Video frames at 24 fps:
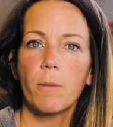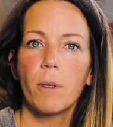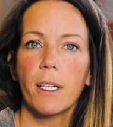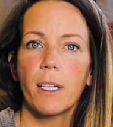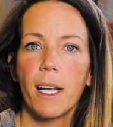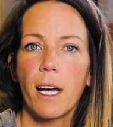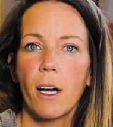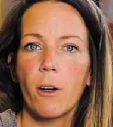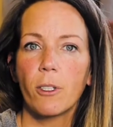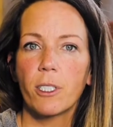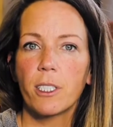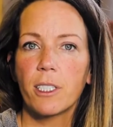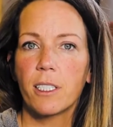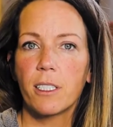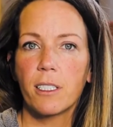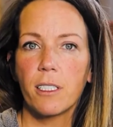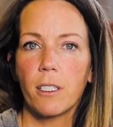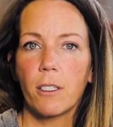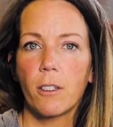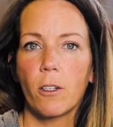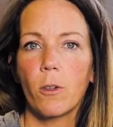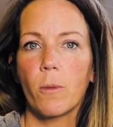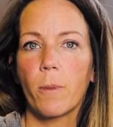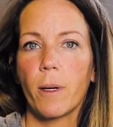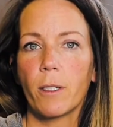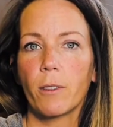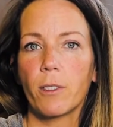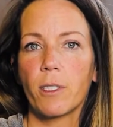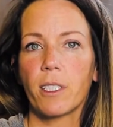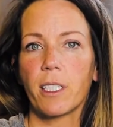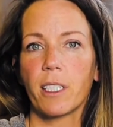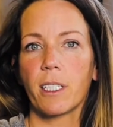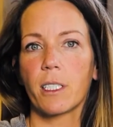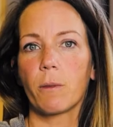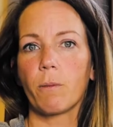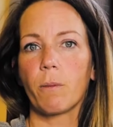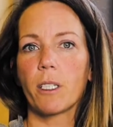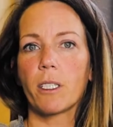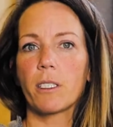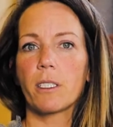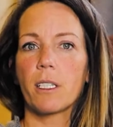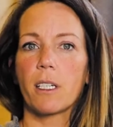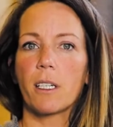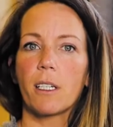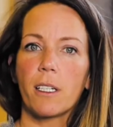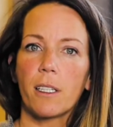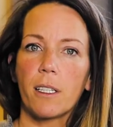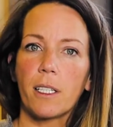but now it's, you know, about six months
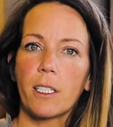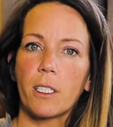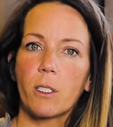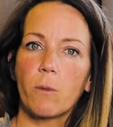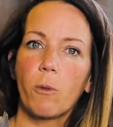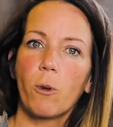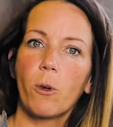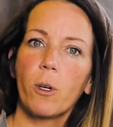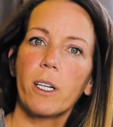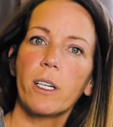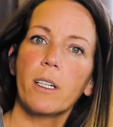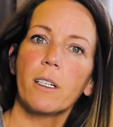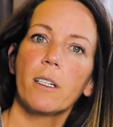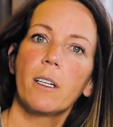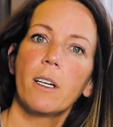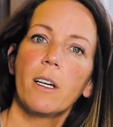in at this point.